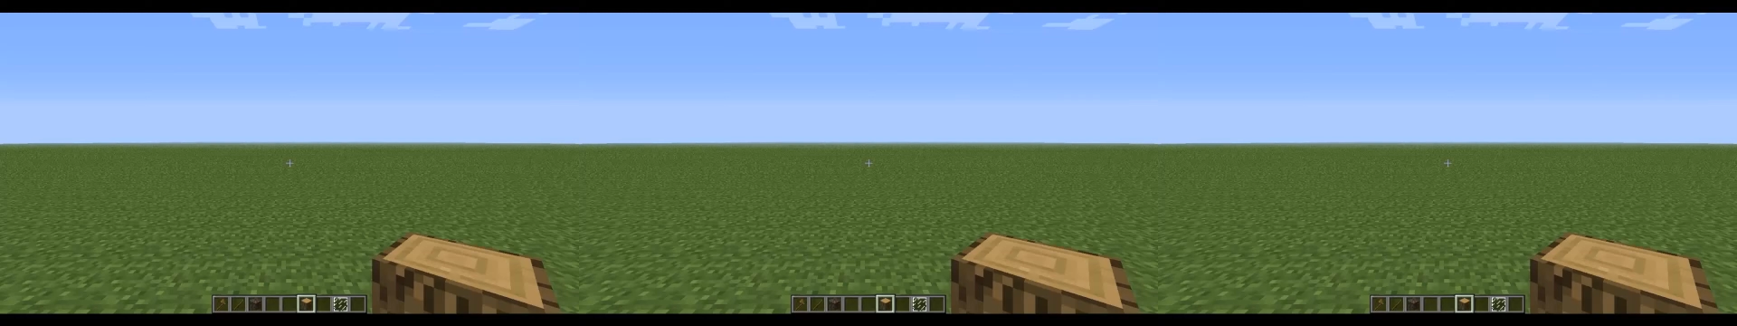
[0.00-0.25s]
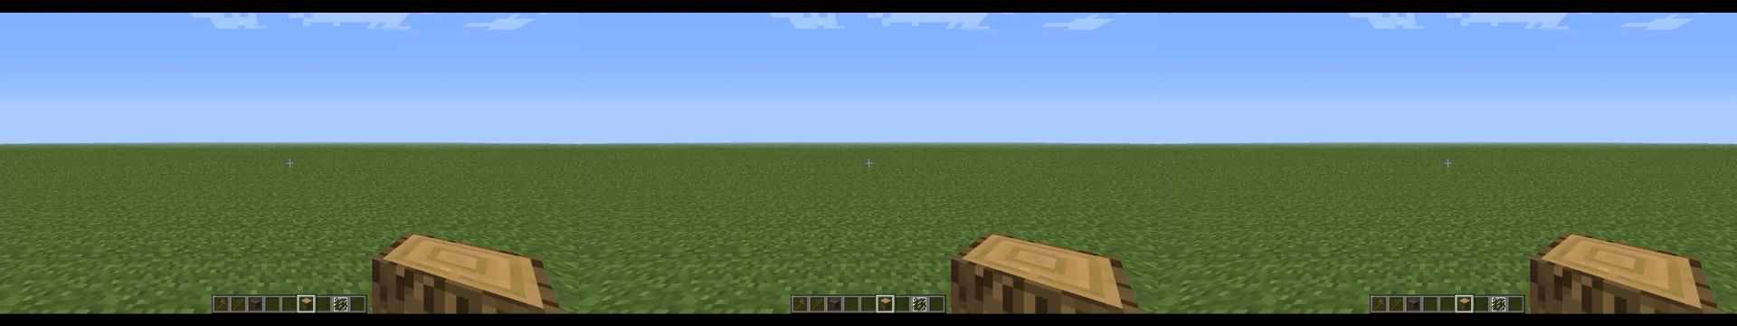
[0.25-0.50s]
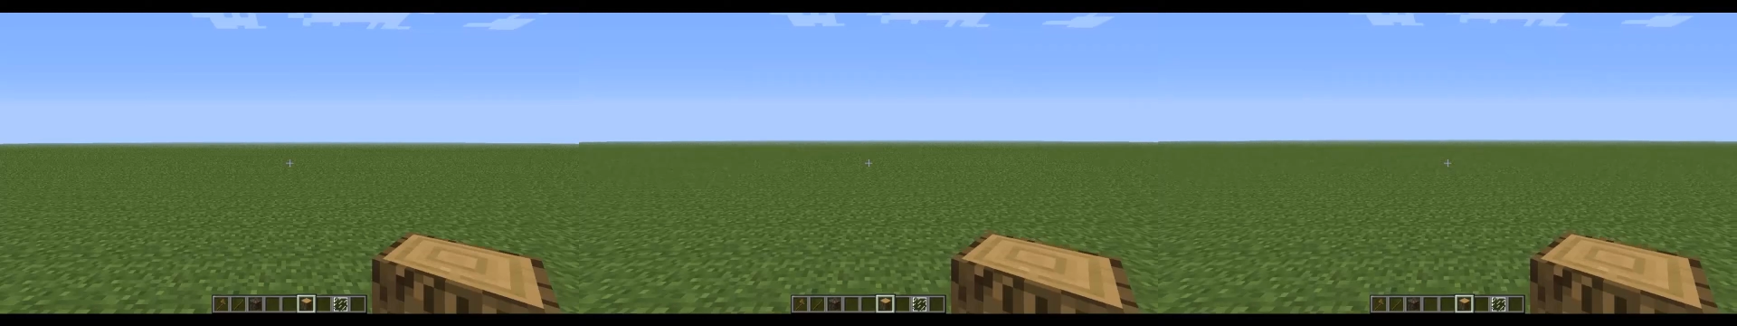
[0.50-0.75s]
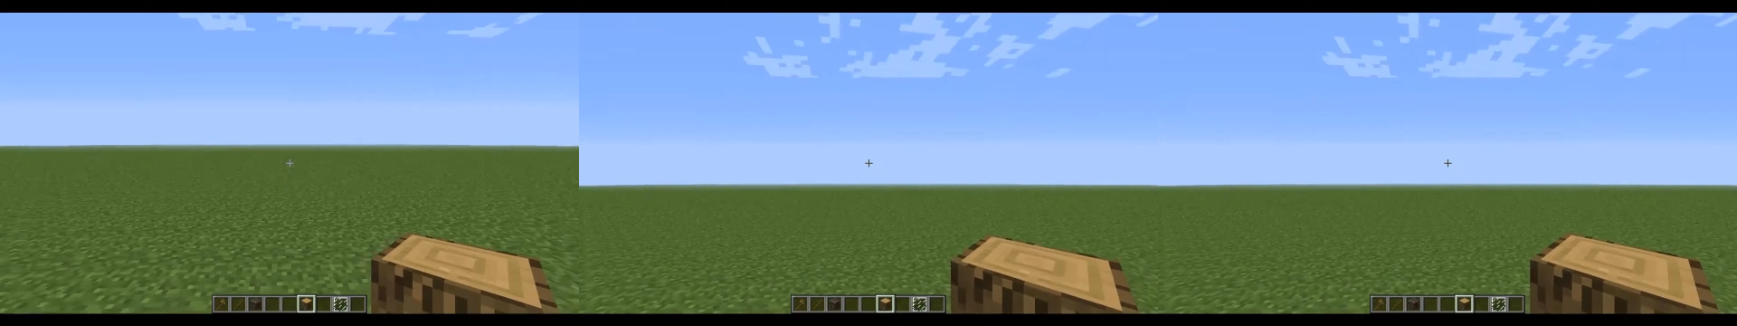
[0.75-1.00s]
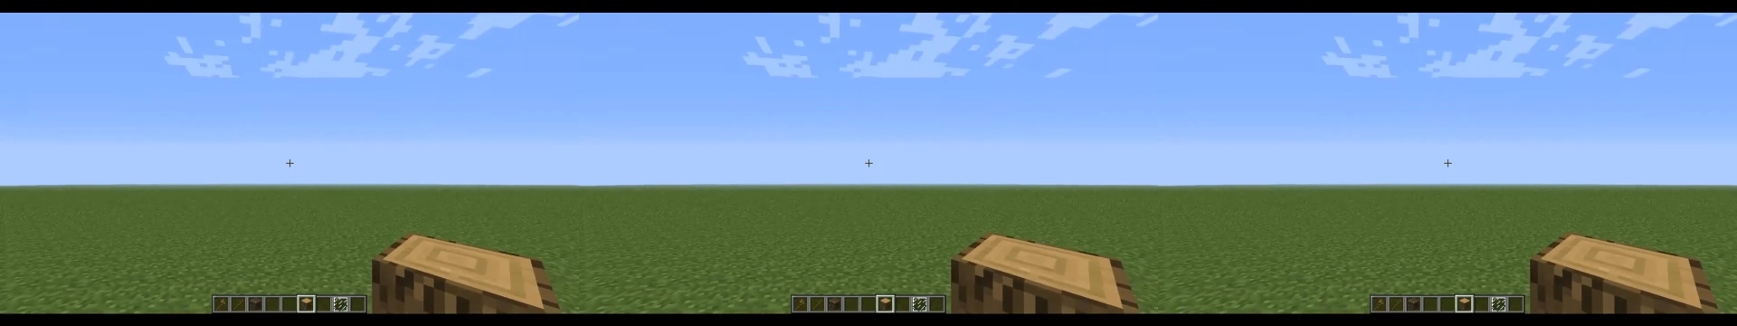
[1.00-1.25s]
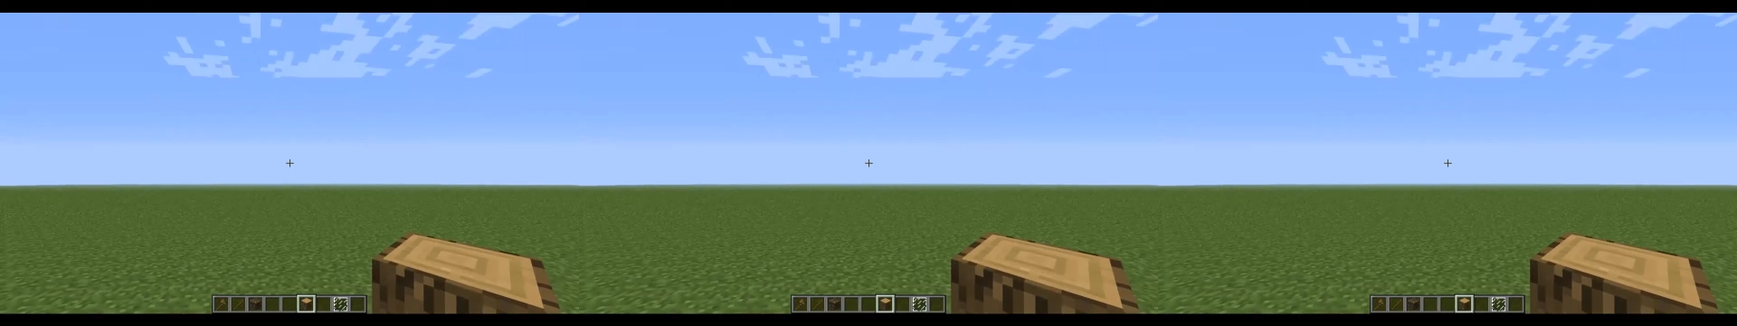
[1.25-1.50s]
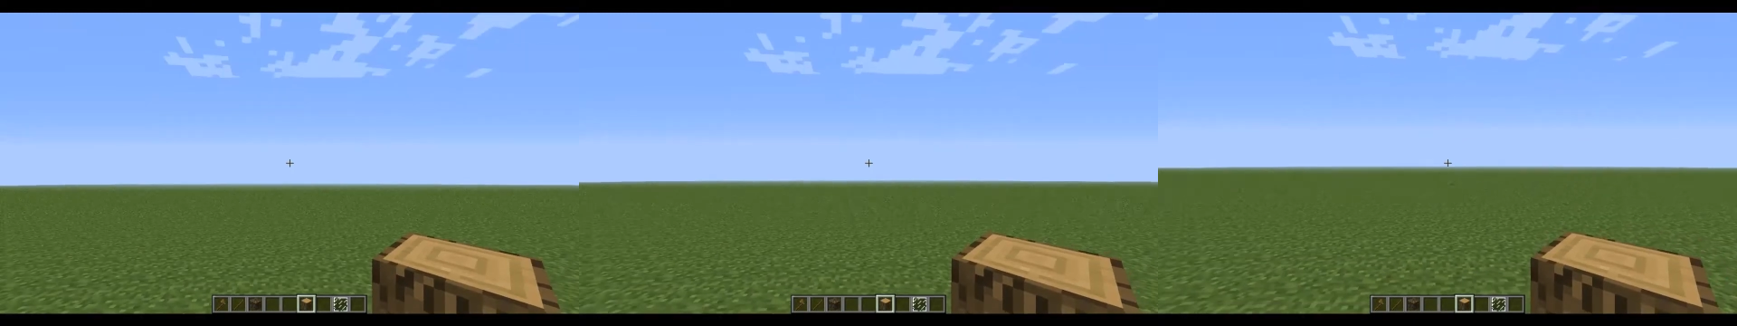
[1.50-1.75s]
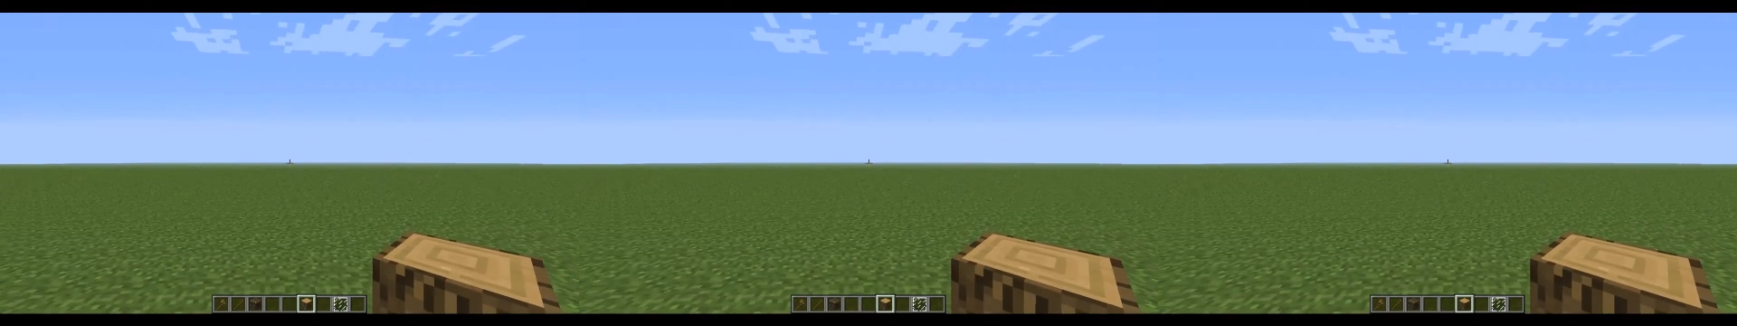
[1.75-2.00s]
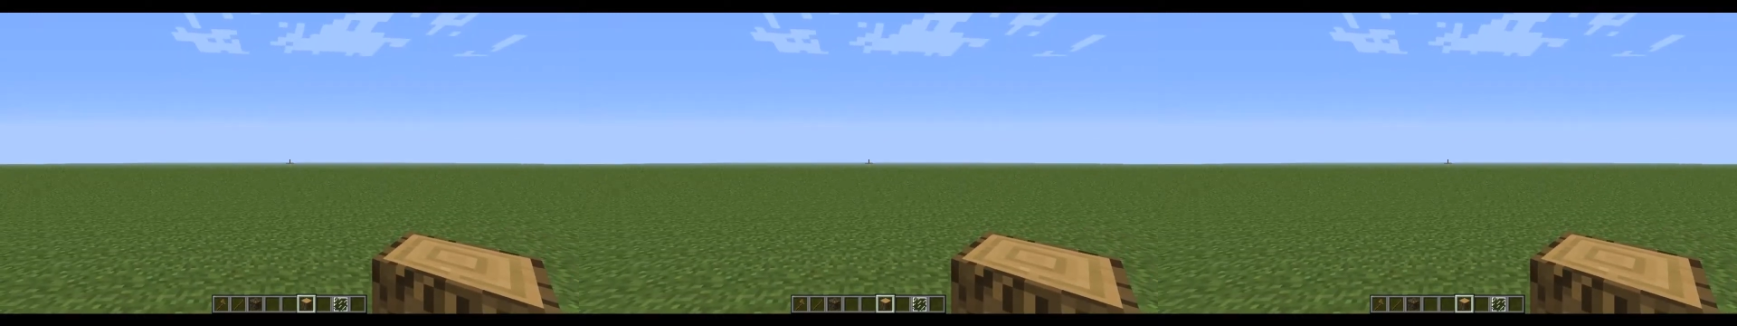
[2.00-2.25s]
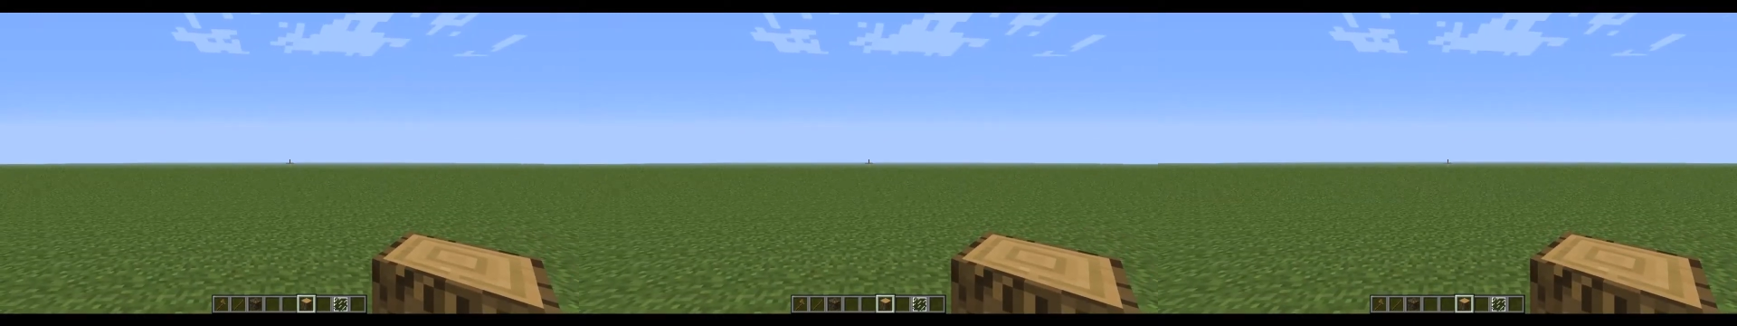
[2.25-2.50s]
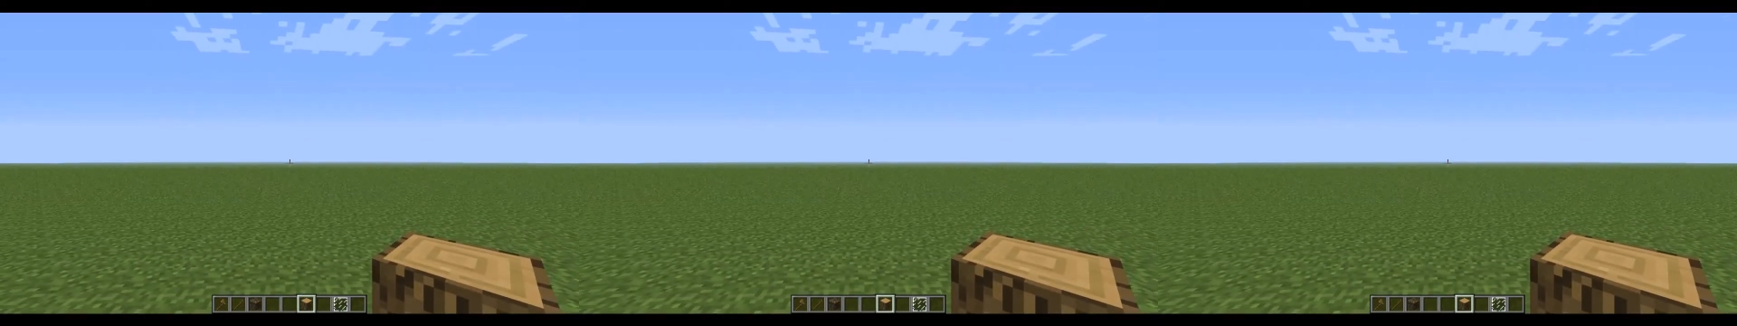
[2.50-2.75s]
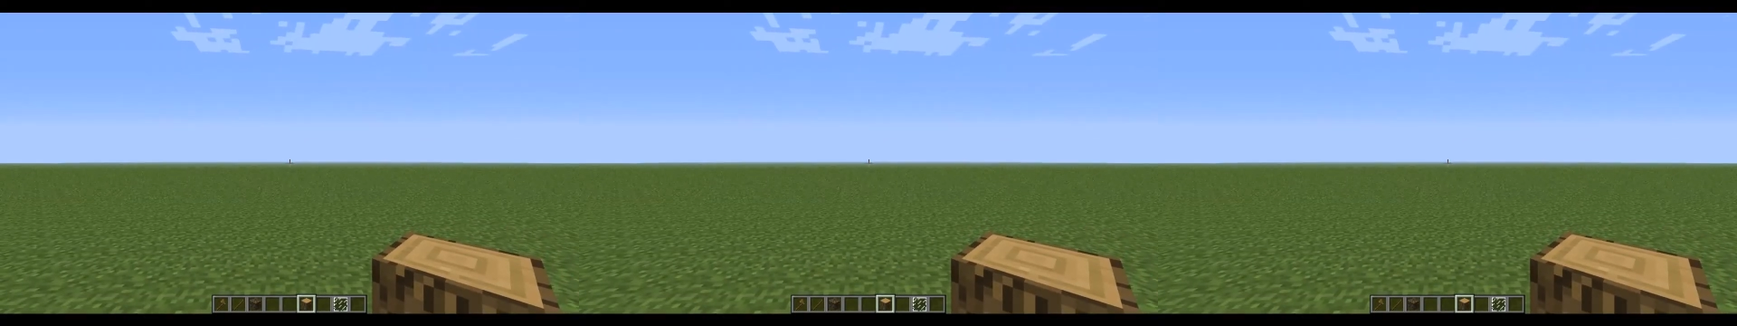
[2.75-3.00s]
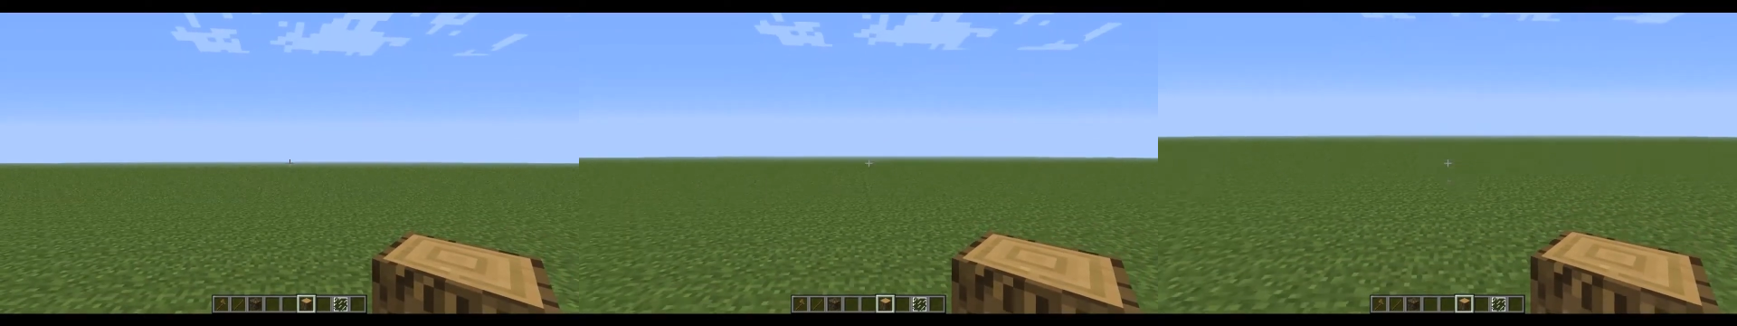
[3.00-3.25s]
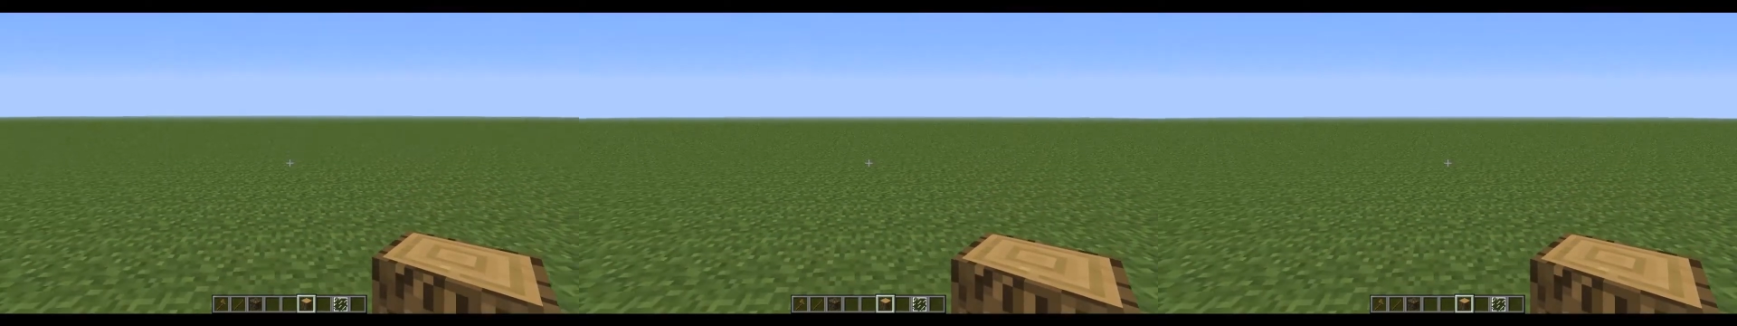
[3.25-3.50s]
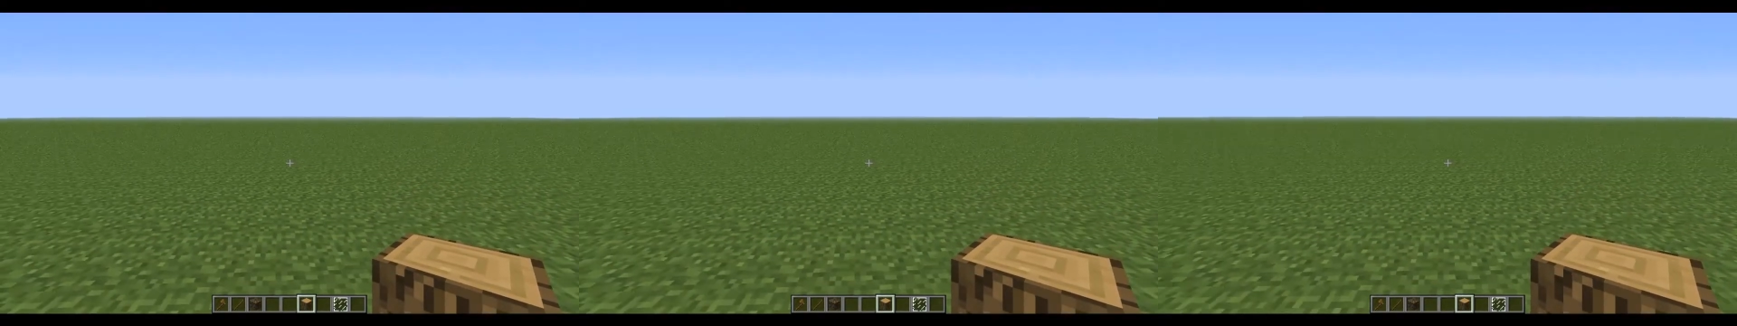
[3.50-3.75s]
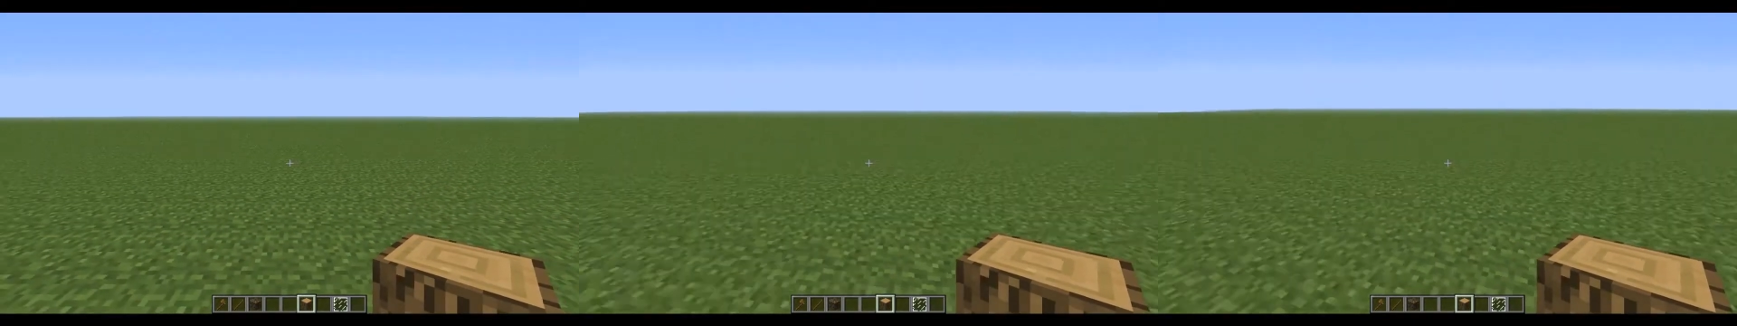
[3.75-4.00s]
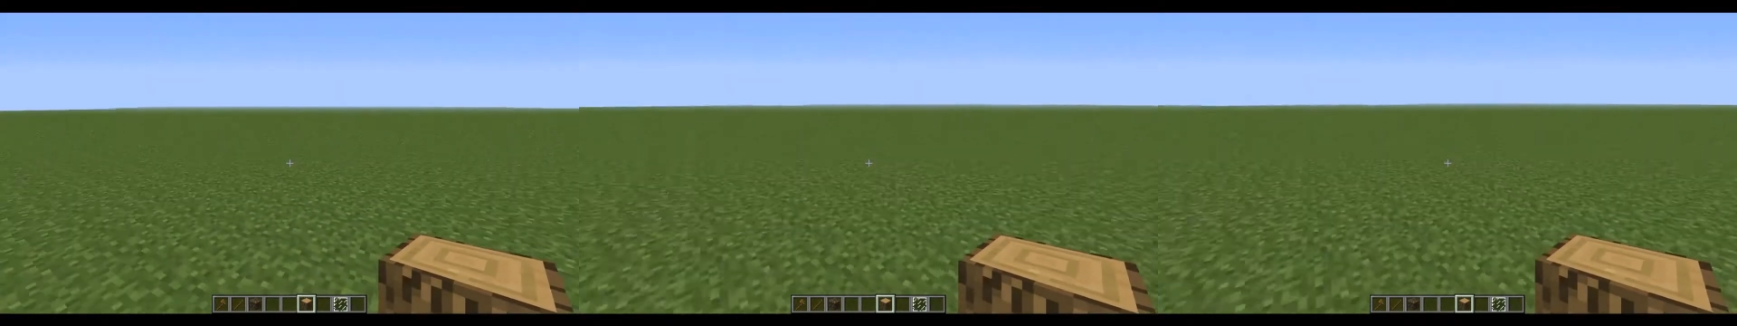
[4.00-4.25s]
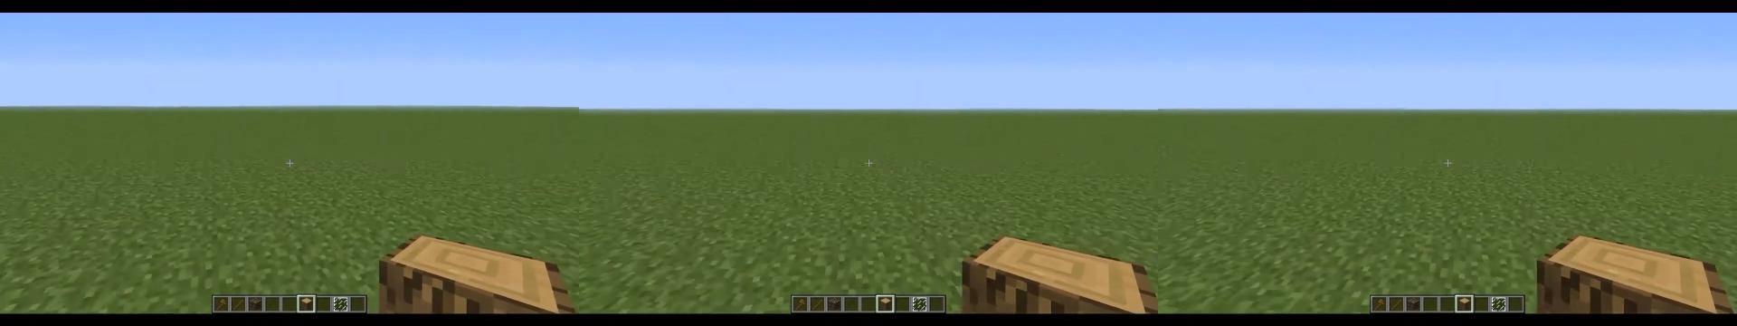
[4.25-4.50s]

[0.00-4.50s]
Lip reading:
[unreadable: no face in view]